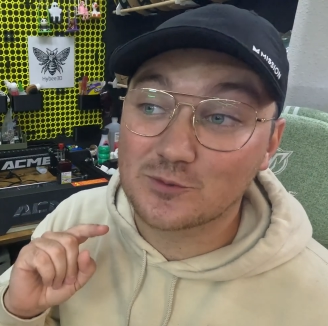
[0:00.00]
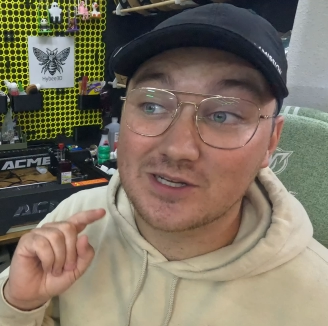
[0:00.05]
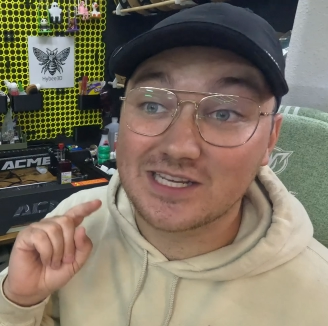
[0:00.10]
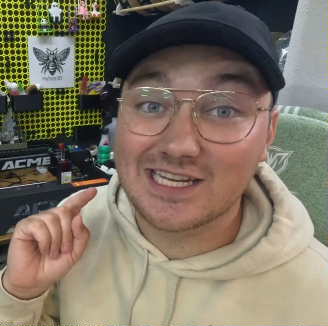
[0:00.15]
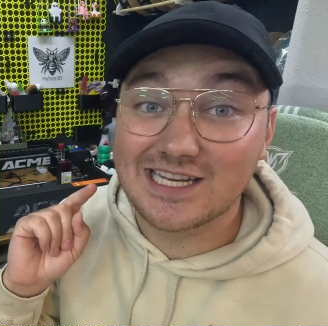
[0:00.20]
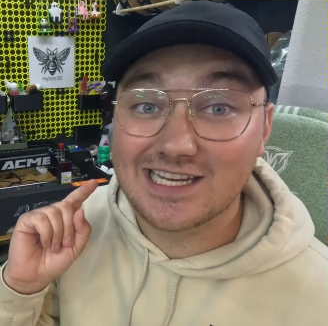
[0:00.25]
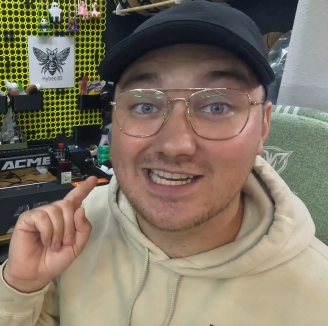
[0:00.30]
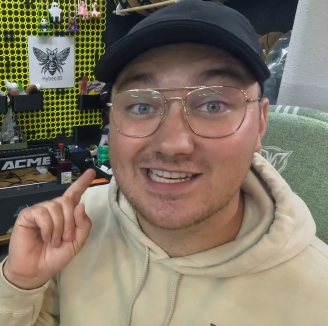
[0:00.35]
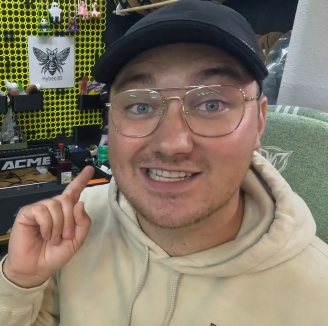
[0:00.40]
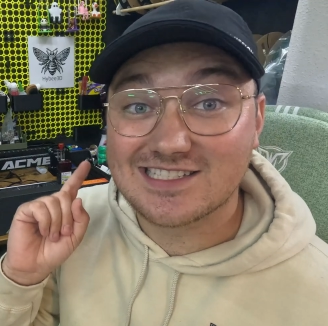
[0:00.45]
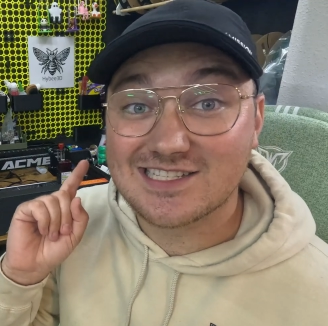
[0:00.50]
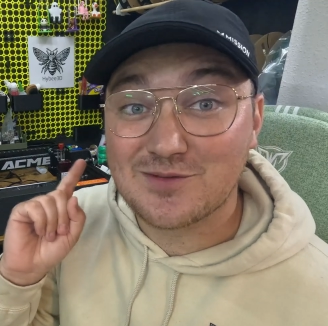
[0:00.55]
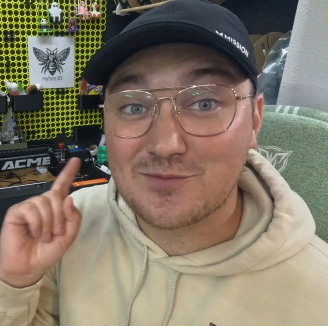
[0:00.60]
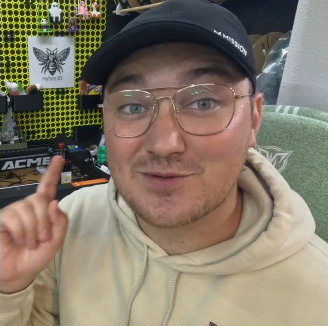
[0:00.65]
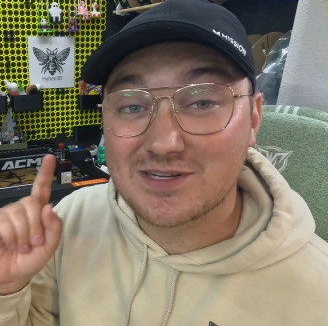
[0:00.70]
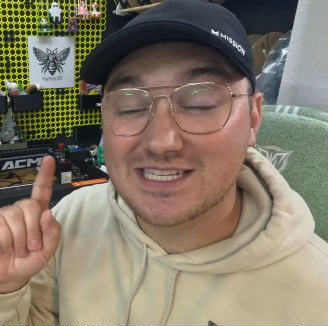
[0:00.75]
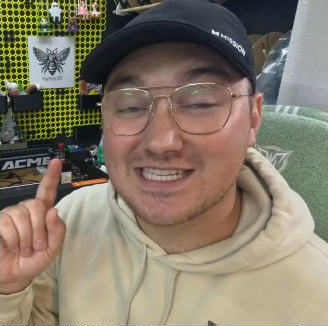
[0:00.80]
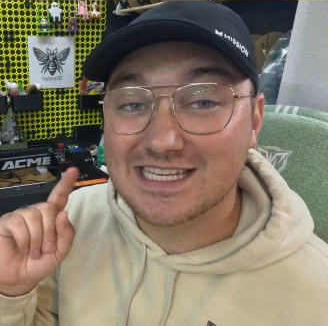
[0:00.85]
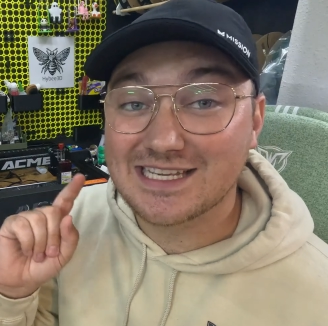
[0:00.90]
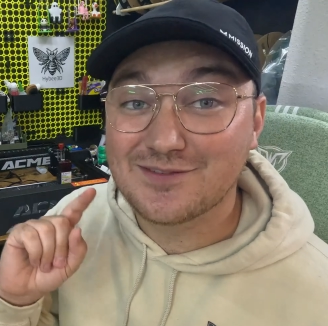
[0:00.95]
We need
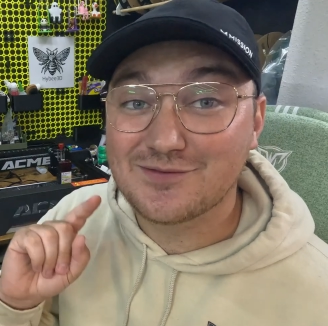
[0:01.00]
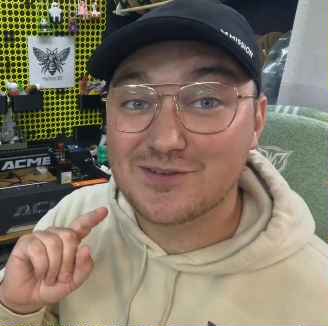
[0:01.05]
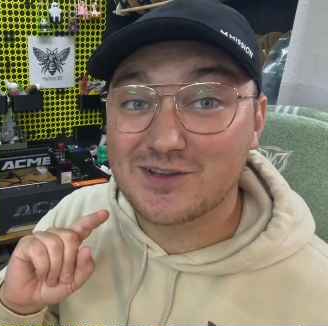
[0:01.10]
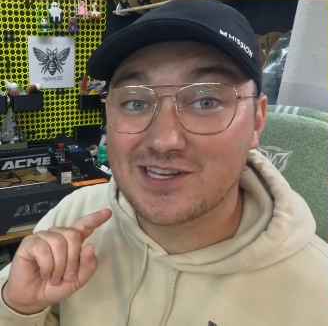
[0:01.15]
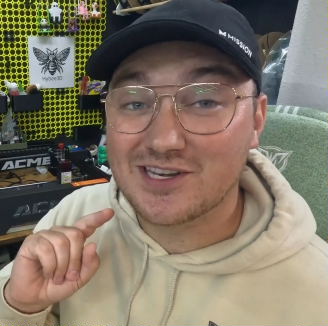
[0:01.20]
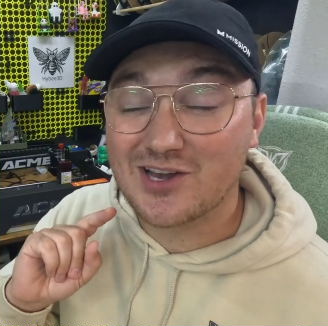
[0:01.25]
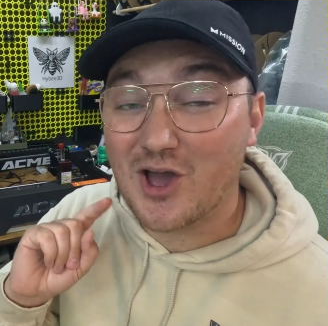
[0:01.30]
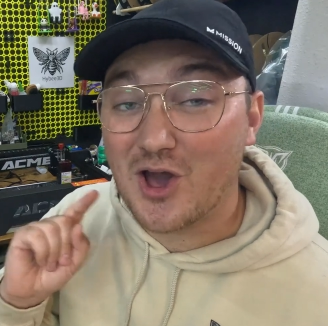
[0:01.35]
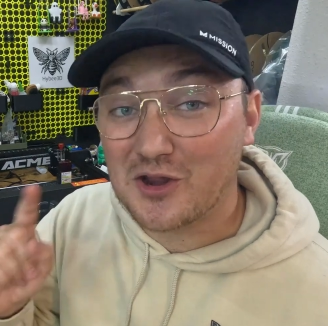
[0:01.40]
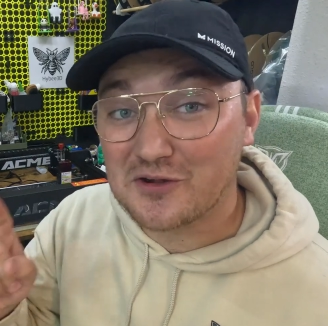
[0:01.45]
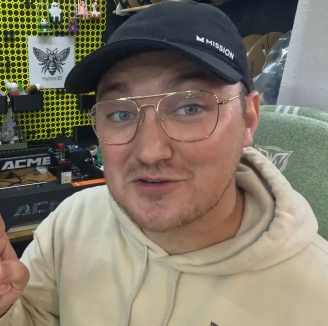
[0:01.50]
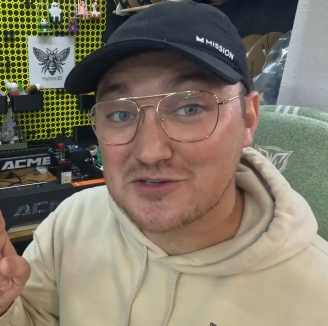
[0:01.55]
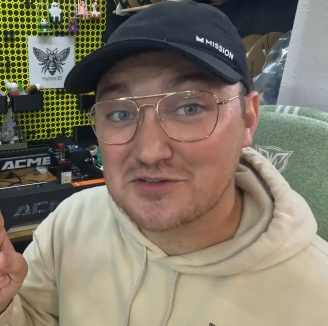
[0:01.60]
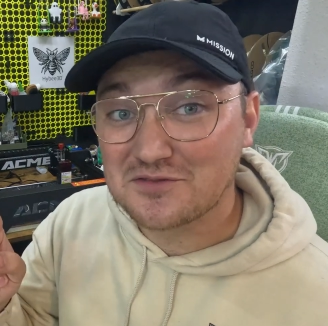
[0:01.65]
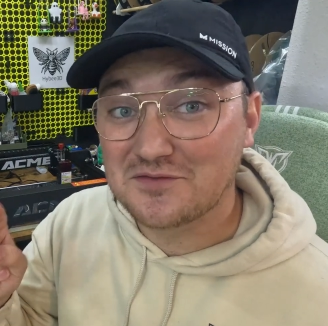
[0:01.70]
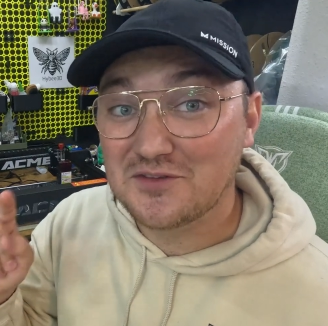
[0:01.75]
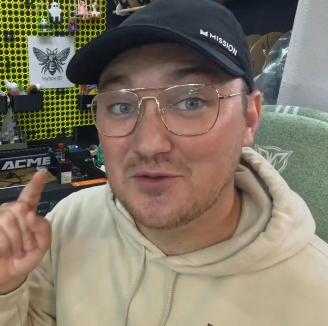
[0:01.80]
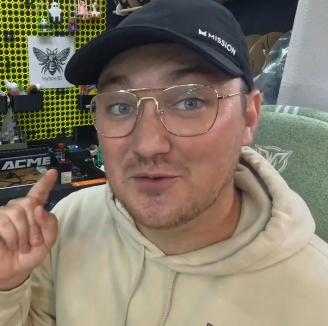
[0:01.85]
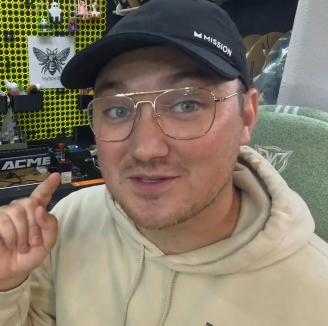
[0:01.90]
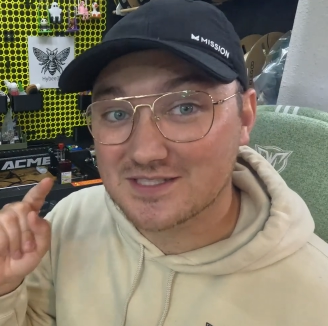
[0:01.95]
someone to give an honest
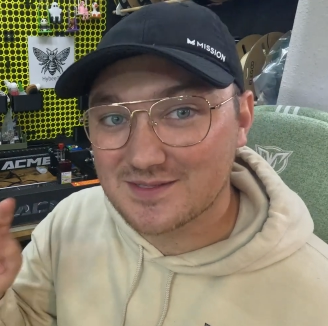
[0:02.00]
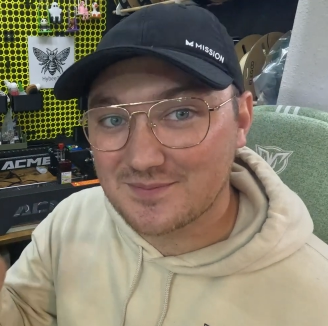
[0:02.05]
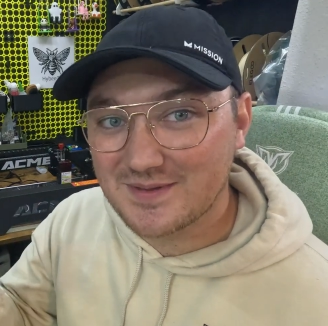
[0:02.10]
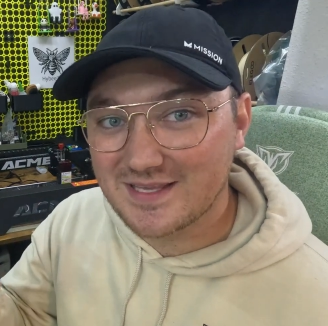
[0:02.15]
review as